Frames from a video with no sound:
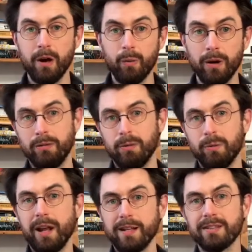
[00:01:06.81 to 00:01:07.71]
Well, we
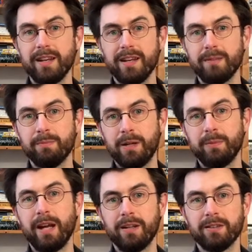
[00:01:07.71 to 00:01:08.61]
like to say that
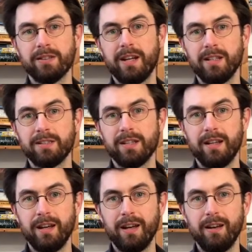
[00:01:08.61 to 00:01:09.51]
biomechanical design is
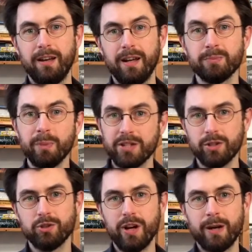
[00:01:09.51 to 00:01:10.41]
a special
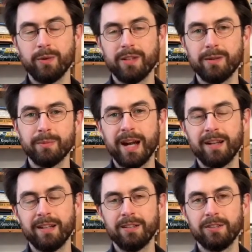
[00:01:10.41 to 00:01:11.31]
track within the
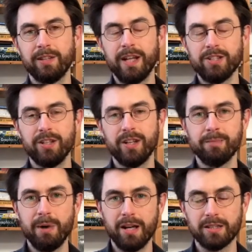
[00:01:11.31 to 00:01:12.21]
mechanical engineering
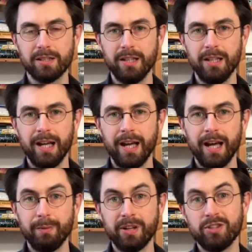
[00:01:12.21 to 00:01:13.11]
master
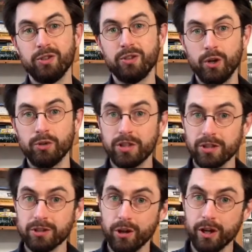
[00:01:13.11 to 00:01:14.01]
because you don't
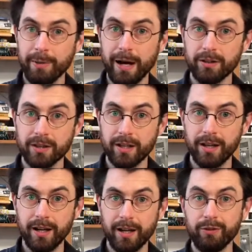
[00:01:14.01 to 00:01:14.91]
just learn about
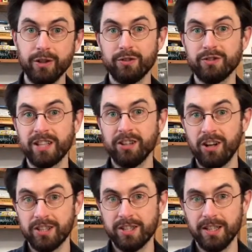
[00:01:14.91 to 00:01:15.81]
a field of
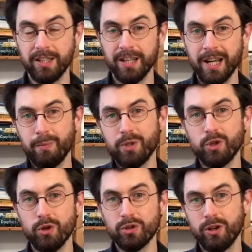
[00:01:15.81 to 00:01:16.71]
technology, but you
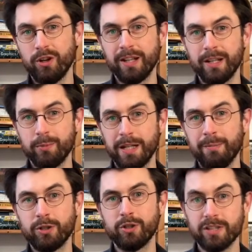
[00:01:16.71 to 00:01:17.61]
also learn a little bit
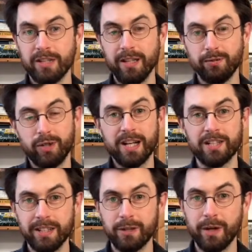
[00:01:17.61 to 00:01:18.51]
about yourself, or
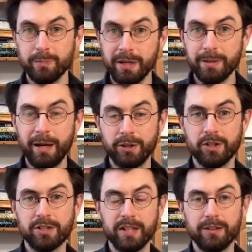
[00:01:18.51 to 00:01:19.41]
actually quite a bit about
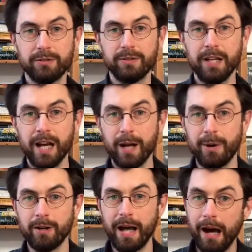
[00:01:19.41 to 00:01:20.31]
yourself,
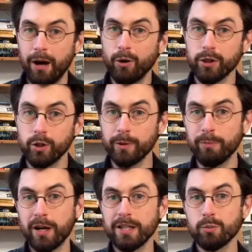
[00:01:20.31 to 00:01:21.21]
about how human
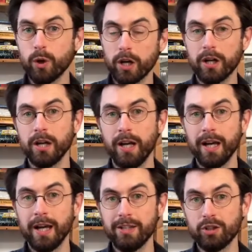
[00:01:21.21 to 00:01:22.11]
bodies work
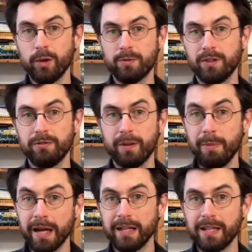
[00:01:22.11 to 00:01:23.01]
in terms of
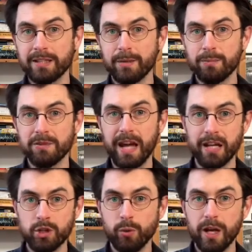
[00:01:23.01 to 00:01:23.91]
mechanisms,
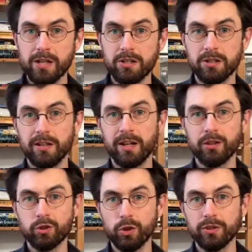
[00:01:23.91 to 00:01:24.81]
actuation and
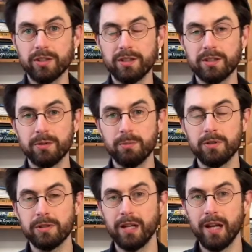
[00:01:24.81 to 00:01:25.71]
control
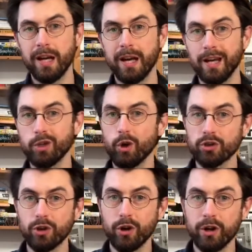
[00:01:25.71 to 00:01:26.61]
systems. You
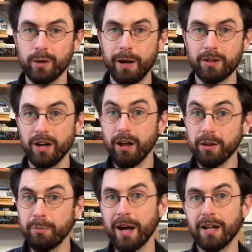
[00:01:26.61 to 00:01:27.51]
also learn about other
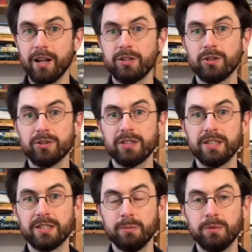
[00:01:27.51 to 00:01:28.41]
biological
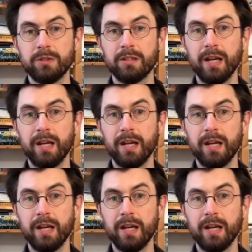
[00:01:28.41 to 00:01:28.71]
systems.